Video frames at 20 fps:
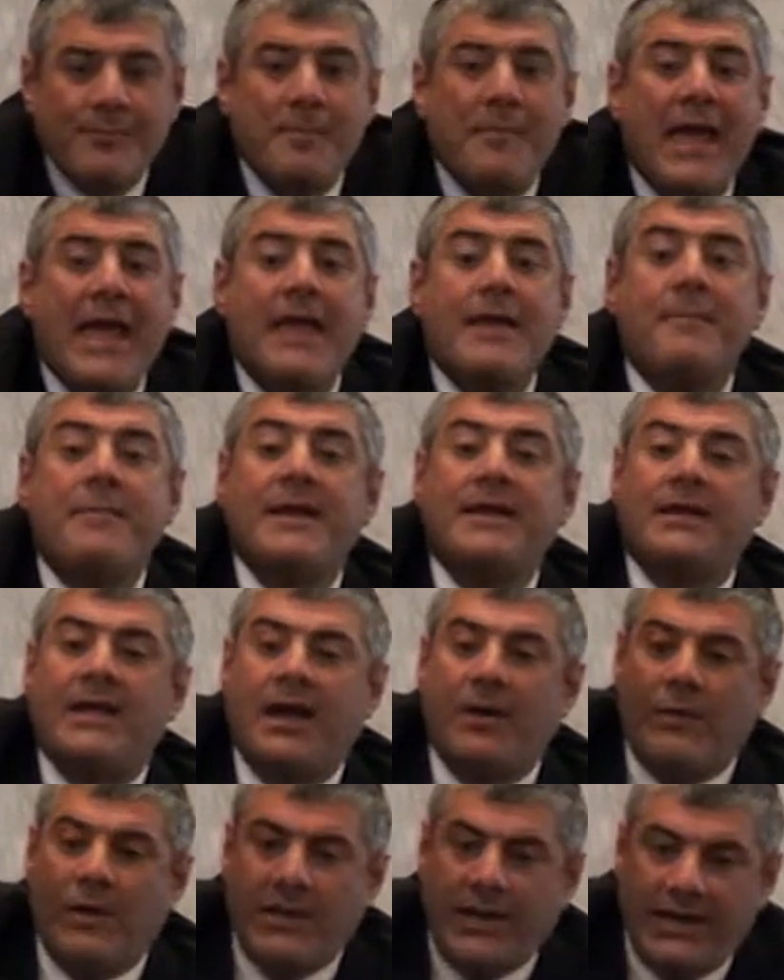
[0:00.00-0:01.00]
Maybe
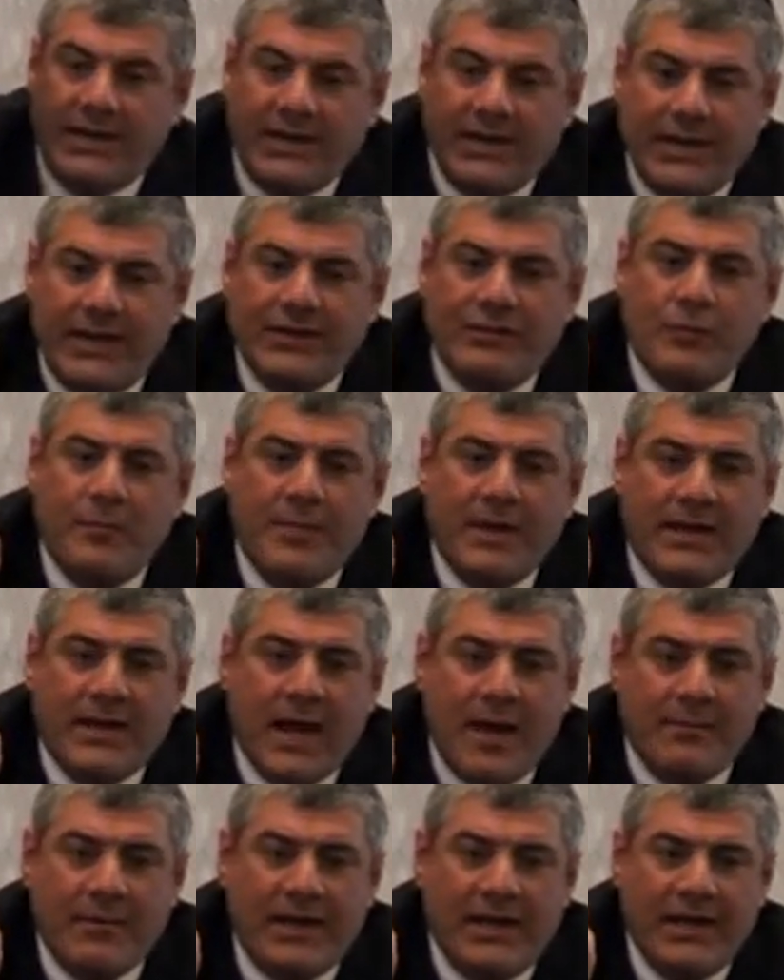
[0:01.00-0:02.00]
they will agree to
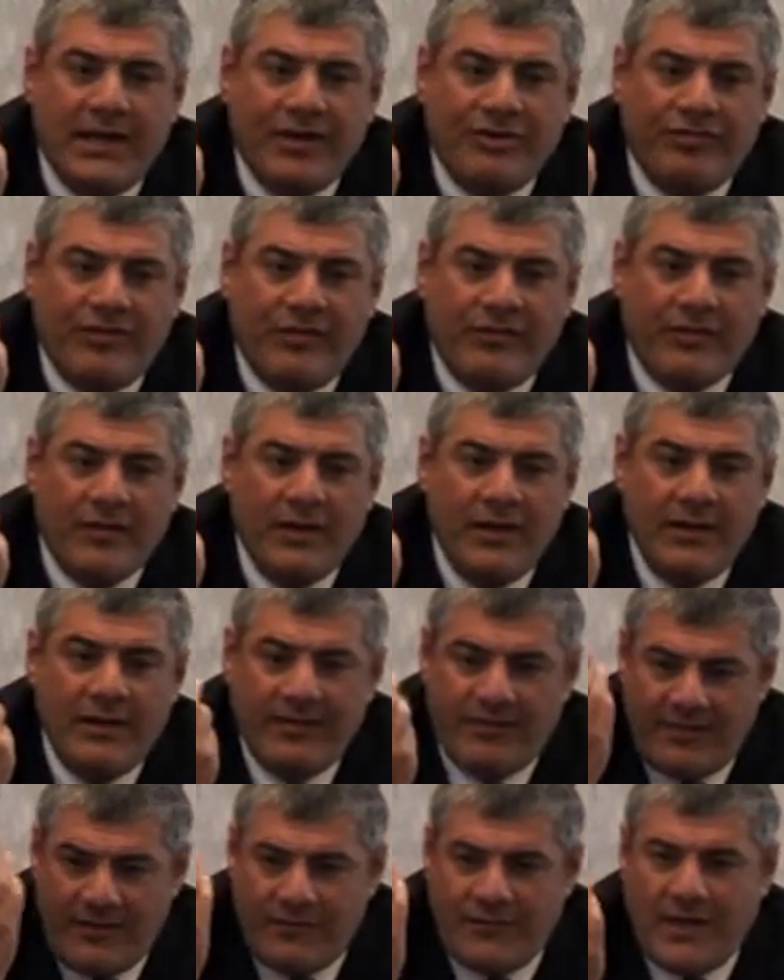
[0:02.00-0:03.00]
become religious.
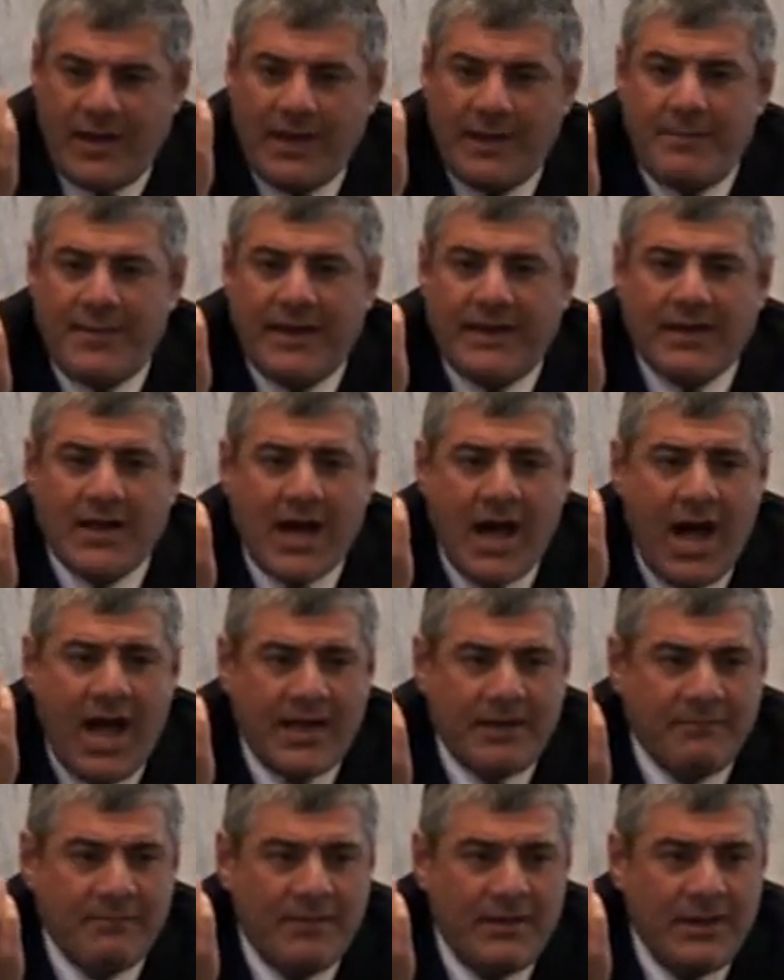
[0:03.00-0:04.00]
It's a very big
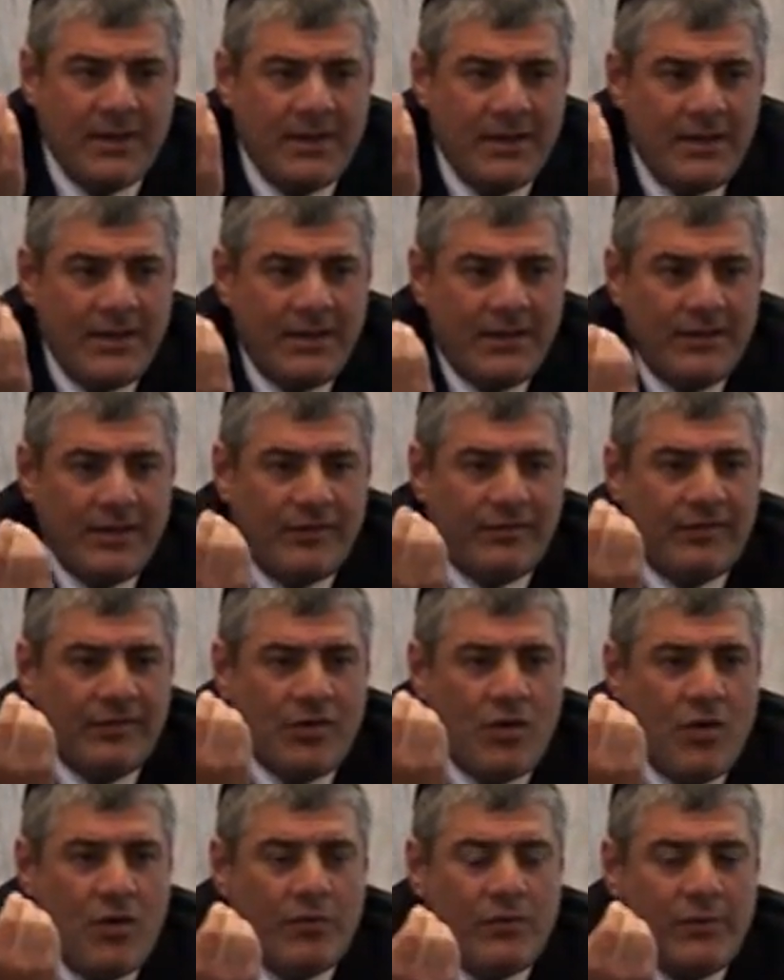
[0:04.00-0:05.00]
crime. There's
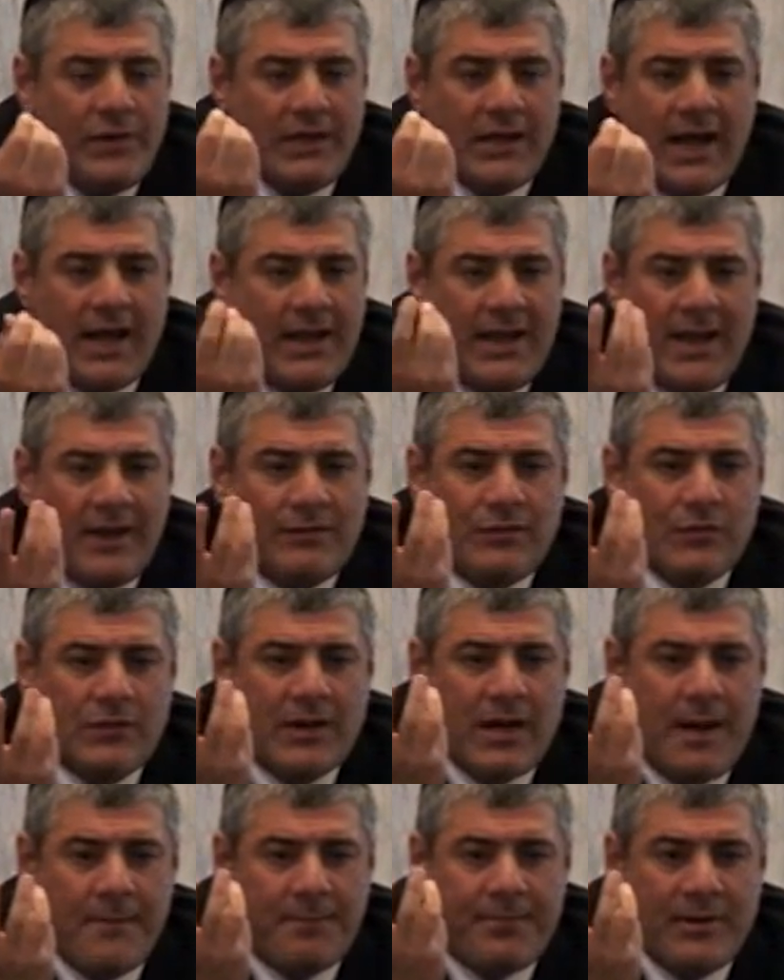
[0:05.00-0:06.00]
no, we're not allowed to
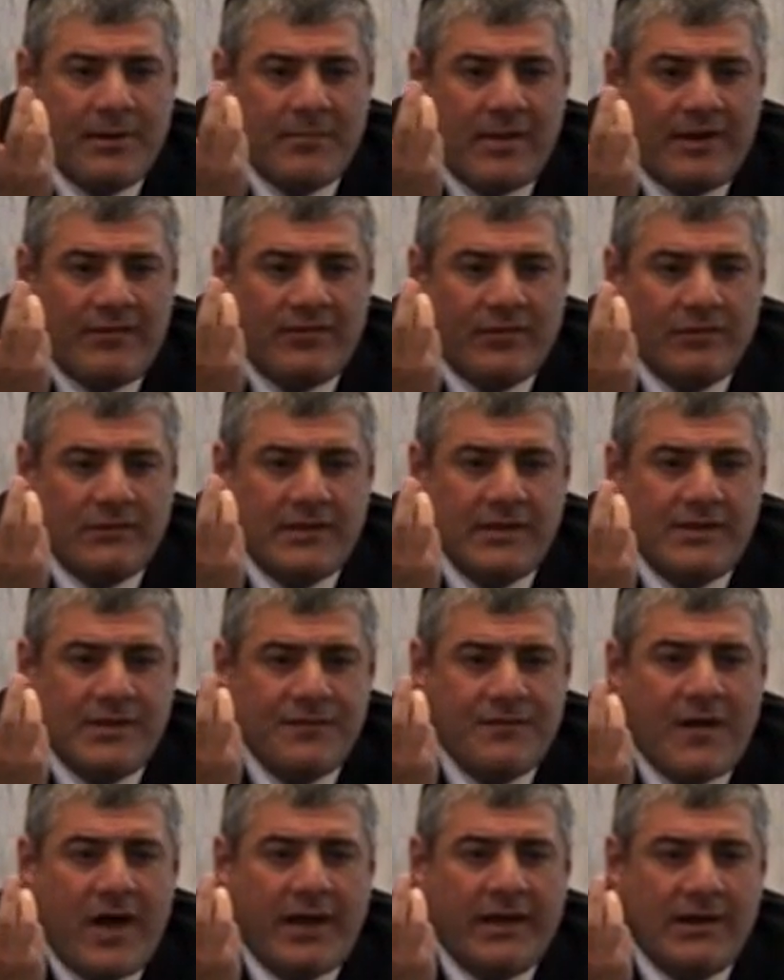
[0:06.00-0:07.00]
compromise on the
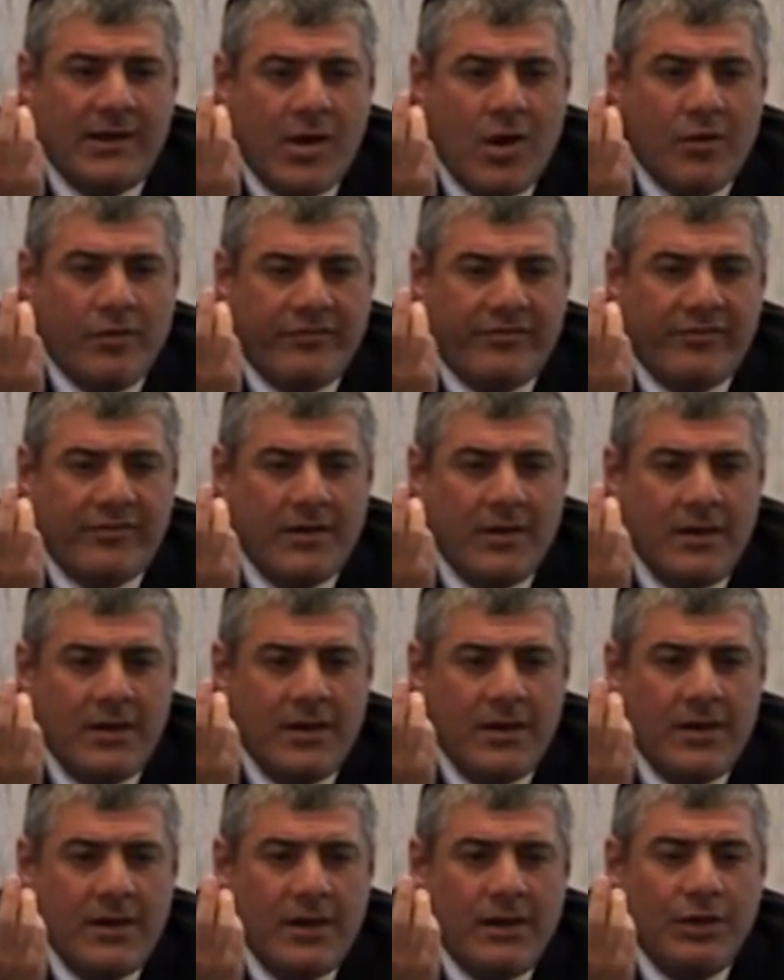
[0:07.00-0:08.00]
divine laws.
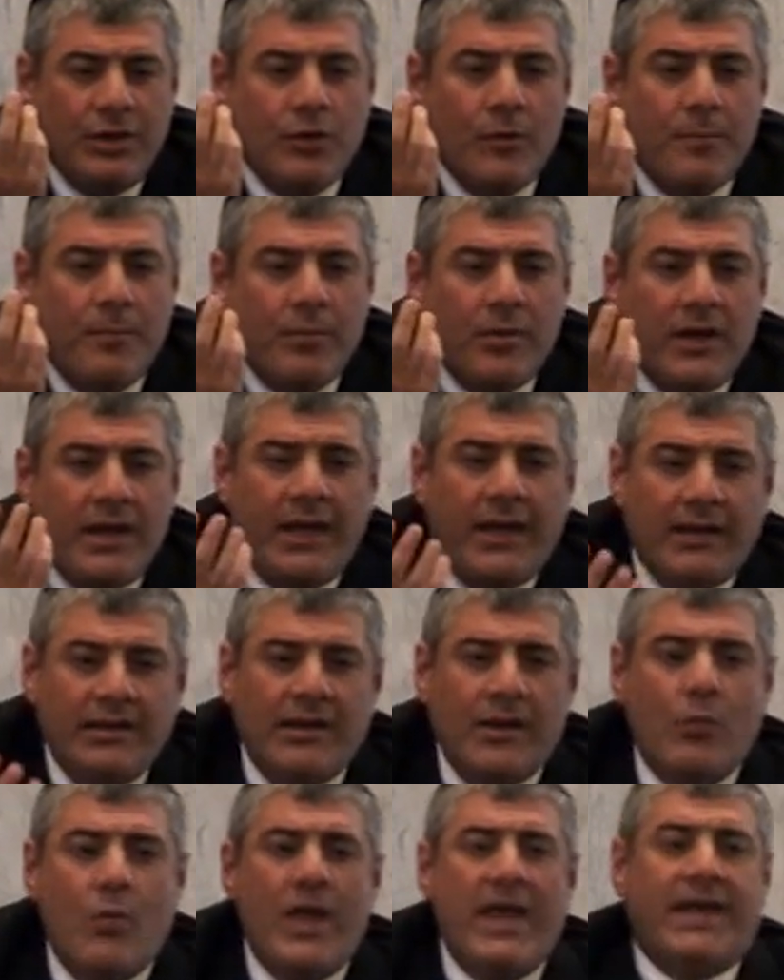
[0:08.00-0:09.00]
You bring
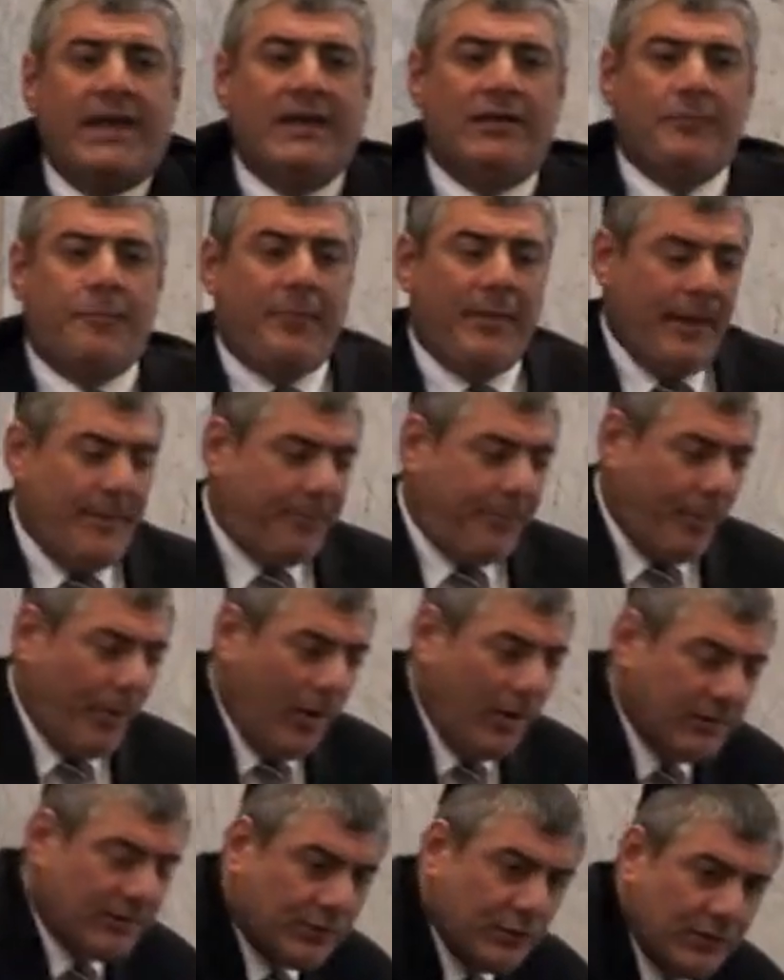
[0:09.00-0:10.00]
the wicked
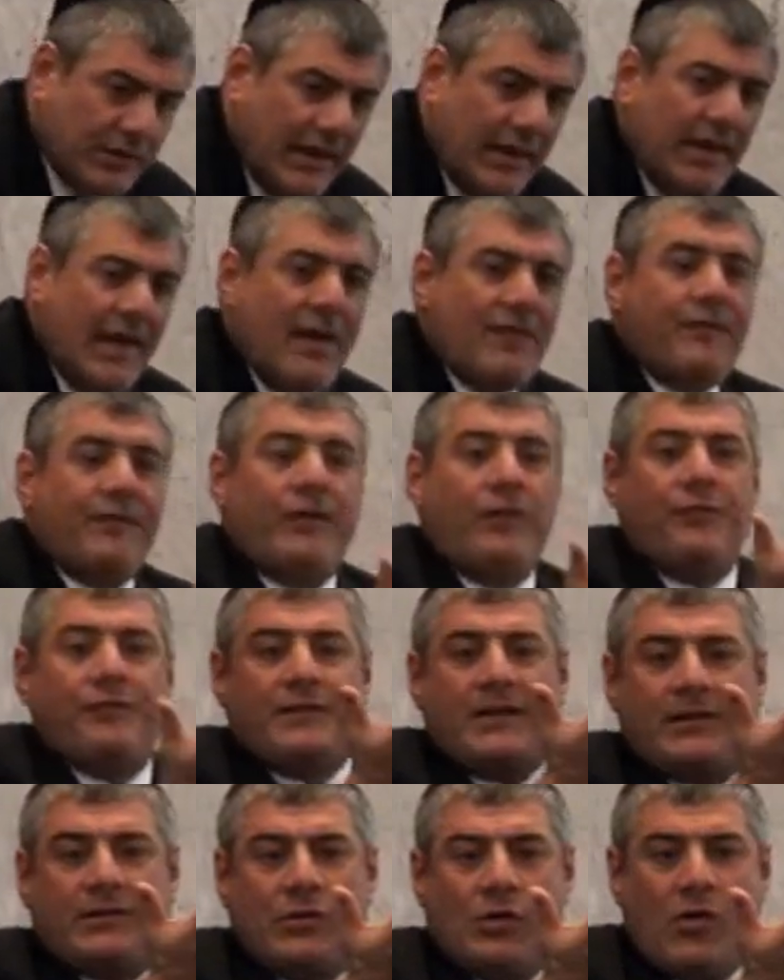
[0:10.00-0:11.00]
people to the level
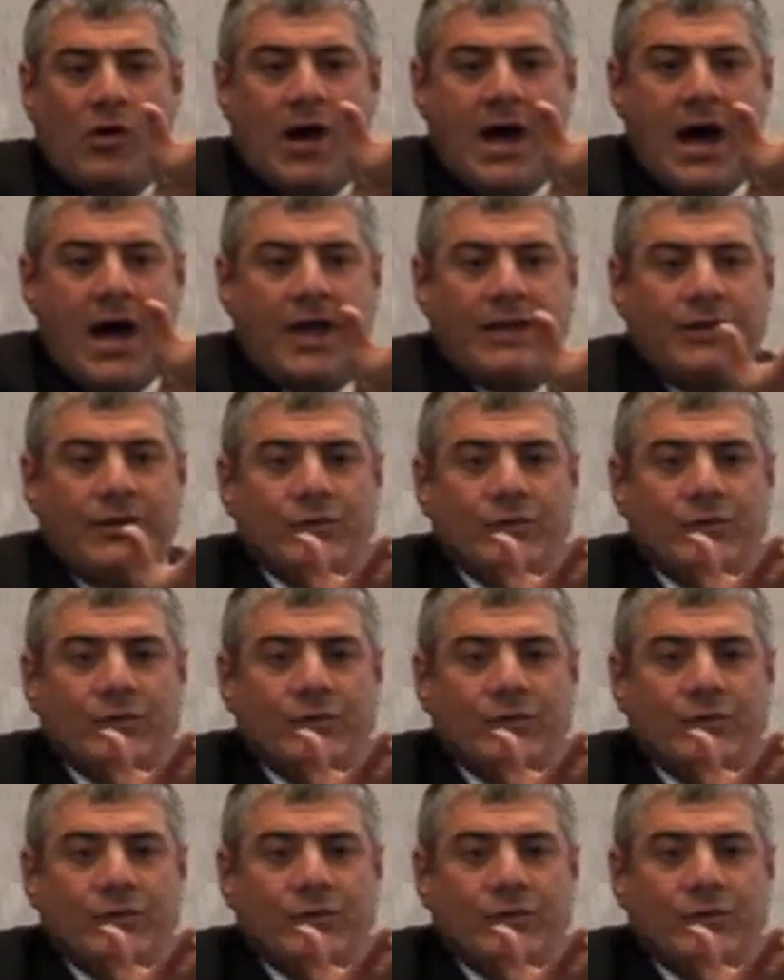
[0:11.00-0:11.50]
of the Torah.